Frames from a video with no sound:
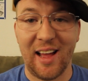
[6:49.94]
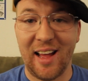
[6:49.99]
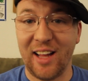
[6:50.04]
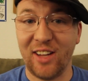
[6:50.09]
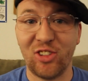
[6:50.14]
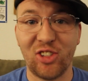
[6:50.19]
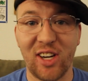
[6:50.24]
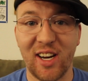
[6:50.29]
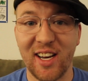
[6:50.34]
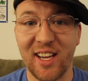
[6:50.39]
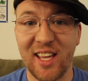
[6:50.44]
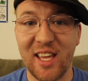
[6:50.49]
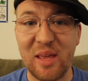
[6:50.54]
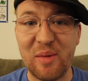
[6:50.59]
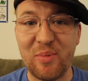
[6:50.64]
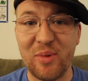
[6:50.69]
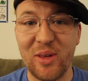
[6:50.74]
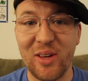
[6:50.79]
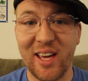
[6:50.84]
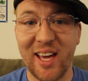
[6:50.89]
I'll try to
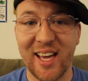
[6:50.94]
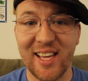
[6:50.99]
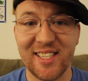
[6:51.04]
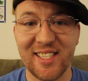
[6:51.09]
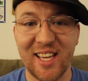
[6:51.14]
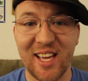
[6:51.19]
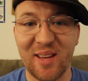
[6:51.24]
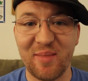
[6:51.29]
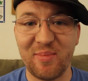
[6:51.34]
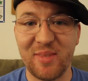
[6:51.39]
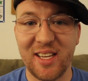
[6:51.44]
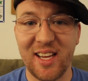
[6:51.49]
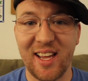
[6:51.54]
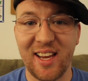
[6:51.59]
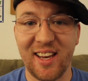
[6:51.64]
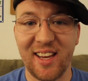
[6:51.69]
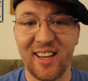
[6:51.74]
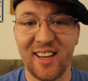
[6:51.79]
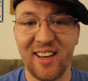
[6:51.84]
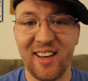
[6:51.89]
keep you guys
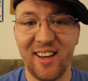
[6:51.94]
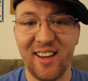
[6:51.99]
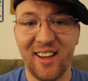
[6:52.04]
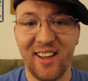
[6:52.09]
updated